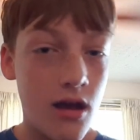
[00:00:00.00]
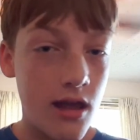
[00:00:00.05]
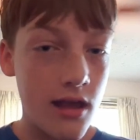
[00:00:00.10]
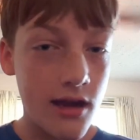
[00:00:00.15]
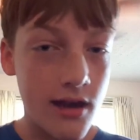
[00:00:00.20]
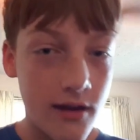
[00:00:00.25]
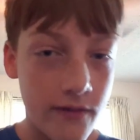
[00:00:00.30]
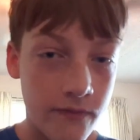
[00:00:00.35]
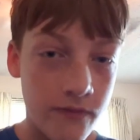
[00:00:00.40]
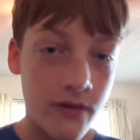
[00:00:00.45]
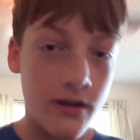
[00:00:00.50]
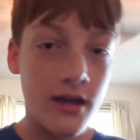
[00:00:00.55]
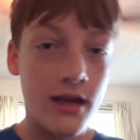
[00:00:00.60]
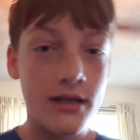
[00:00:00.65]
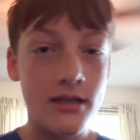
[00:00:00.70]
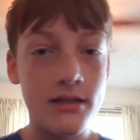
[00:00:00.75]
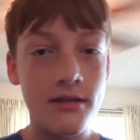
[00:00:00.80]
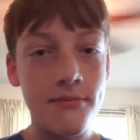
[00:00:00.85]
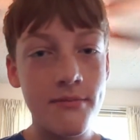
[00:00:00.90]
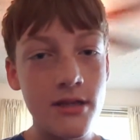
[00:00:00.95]
and I
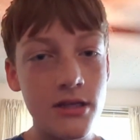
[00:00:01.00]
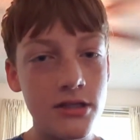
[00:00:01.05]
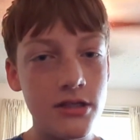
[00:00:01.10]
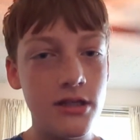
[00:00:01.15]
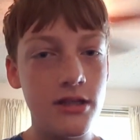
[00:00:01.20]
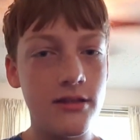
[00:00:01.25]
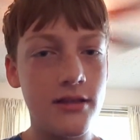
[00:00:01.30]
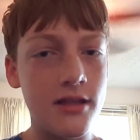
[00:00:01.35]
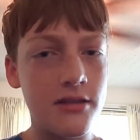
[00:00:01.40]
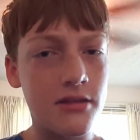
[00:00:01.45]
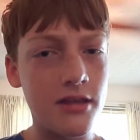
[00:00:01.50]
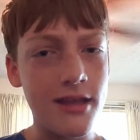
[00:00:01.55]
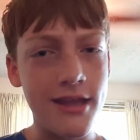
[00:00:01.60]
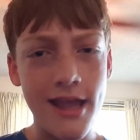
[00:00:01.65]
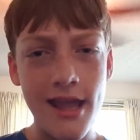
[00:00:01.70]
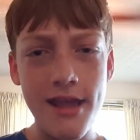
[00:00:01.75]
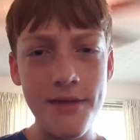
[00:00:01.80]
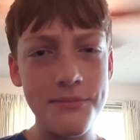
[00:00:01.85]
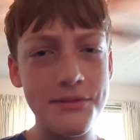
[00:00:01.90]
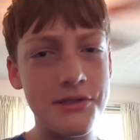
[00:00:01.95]
forgot to mention that the
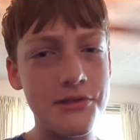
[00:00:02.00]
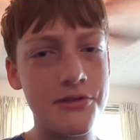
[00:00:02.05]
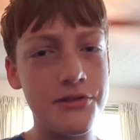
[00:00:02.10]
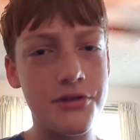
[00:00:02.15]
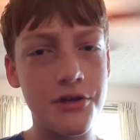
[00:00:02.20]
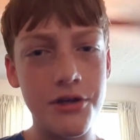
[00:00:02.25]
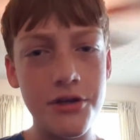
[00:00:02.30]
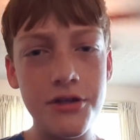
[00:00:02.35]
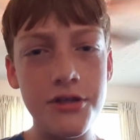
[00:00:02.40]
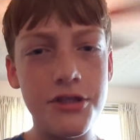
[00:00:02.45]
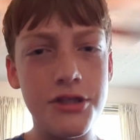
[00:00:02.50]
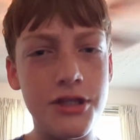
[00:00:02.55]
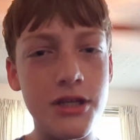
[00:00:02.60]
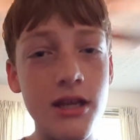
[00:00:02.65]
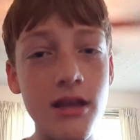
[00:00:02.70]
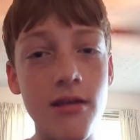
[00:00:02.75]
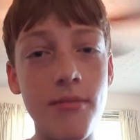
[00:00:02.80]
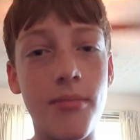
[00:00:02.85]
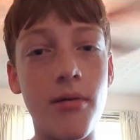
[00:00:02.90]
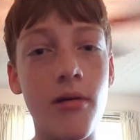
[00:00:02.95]
games are dirt
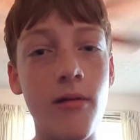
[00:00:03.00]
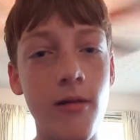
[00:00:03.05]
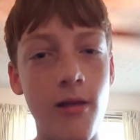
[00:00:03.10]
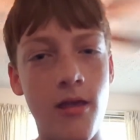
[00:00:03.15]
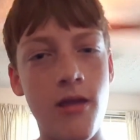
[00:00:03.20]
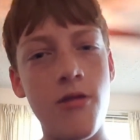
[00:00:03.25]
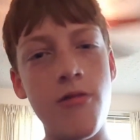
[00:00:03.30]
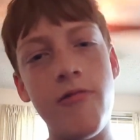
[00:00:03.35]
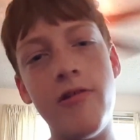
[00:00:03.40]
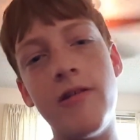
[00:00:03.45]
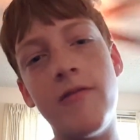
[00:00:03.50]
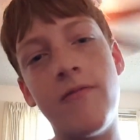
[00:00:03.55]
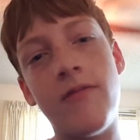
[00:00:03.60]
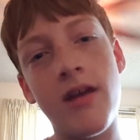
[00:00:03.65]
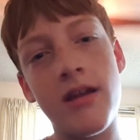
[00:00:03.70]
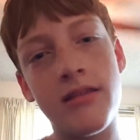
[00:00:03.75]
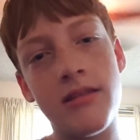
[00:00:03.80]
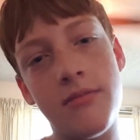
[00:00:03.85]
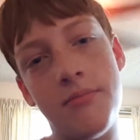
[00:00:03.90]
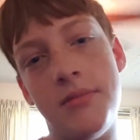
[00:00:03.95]
cheap. You can
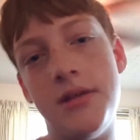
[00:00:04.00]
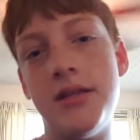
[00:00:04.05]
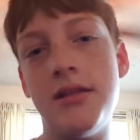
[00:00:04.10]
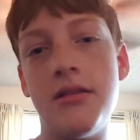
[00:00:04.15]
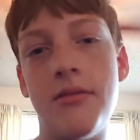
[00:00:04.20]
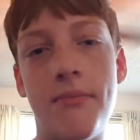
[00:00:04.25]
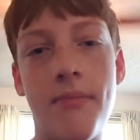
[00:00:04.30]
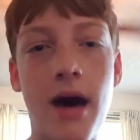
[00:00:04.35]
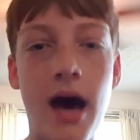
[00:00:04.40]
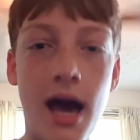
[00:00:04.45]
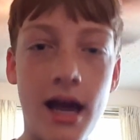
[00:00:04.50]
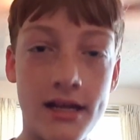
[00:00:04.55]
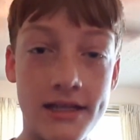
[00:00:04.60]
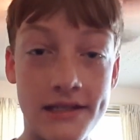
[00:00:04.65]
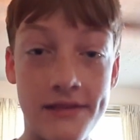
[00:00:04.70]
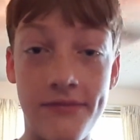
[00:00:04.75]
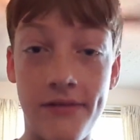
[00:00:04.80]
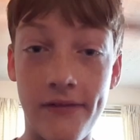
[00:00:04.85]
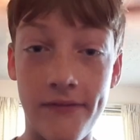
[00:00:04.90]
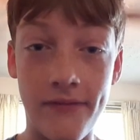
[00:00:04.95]
find them in the
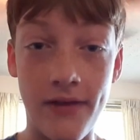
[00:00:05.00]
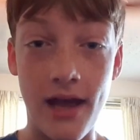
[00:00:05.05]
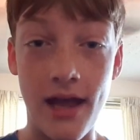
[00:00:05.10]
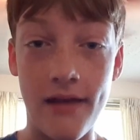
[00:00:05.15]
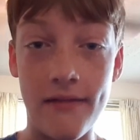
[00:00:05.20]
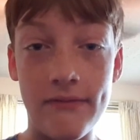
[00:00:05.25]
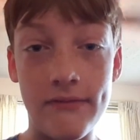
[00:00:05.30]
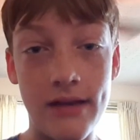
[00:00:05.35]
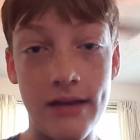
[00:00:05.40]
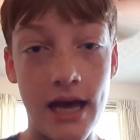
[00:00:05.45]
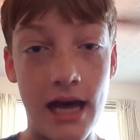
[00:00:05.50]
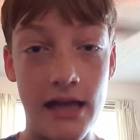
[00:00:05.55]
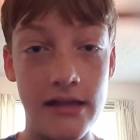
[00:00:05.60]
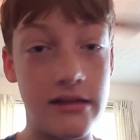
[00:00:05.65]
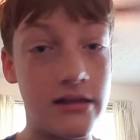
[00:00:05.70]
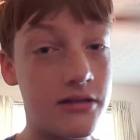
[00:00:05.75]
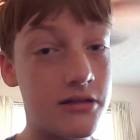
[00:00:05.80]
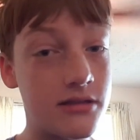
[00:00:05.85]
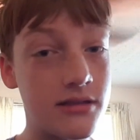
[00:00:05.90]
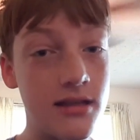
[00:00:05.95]
box for
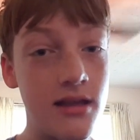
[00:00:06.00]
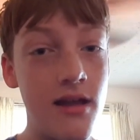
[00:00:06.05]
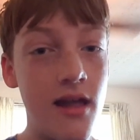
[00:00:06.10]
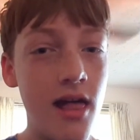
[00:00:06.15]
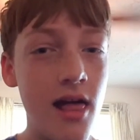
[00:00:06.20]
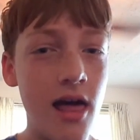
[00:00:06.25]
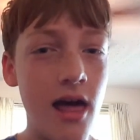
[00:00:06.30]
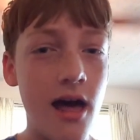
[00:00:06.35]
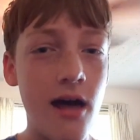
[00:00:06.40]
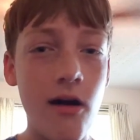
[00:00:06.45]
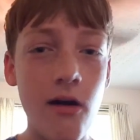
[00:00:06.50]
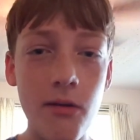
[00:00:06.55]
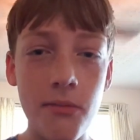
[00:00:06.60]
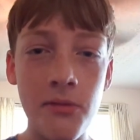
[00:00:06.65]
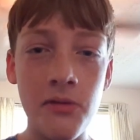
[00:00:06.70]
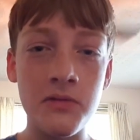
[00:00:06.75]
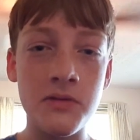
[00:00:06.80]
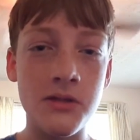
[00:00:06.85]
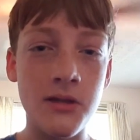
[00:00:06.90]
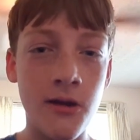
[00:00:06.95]
$5.
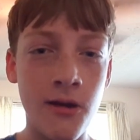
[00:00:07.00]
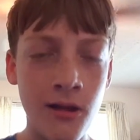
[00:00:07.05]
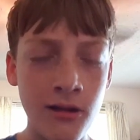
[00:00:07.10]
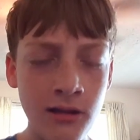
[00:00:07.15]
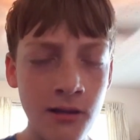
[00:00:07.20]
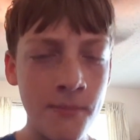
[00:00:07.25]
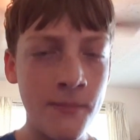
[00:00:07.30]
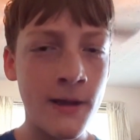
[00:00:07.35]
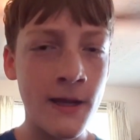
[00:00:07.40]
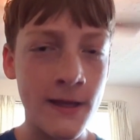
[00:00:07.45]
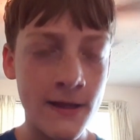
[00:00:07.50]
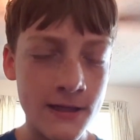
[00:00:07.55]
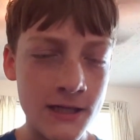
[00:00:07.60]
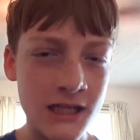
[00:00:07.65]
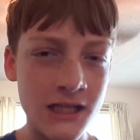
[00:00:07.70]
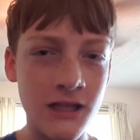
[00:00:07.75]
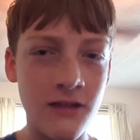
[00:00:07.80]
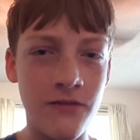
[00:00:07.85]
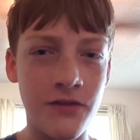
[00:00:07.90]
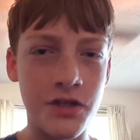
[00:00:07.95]
Almost all of my
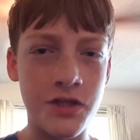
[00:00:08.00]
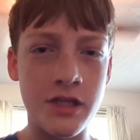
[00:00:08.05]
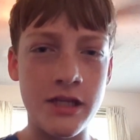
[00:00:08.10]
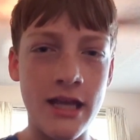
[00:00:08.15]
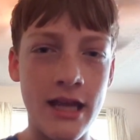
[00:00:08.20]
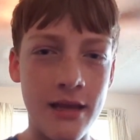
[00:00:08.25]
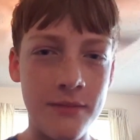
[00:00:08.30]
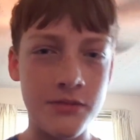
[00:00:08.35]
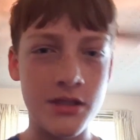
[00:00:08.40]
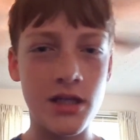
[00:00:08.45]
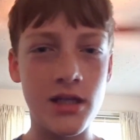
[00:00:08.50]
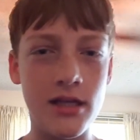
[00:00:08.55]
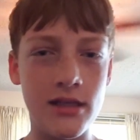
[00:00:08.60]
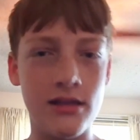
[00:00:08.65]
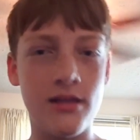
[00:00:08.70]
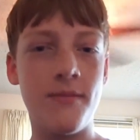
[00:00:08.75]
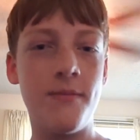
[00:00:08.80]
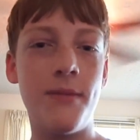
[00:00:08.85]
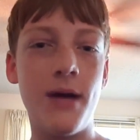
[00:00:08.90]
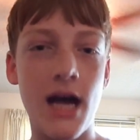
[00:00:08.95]
Intellivision games are in
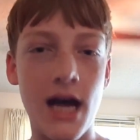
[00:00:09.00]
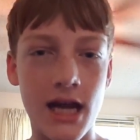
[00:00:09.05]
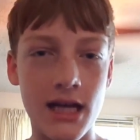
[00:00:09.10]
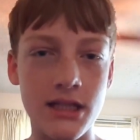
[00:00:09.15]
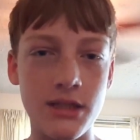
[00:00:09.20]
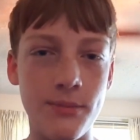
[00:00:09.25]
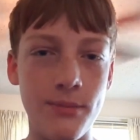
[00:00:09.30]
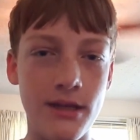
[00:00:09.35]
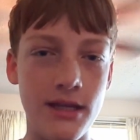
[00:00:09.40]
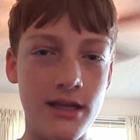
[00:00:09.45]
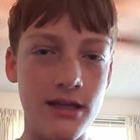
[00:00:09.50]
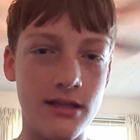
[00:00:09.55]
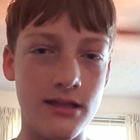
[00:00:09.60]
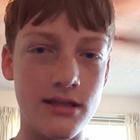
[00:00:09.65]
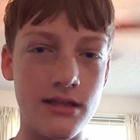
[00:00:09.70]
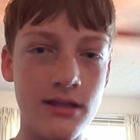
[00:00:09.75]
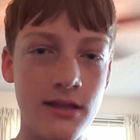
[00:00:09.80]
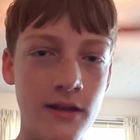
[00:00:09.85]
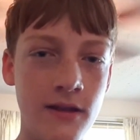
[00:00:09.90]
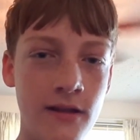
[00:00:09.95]
the box,
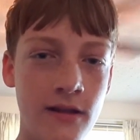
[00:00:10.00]
because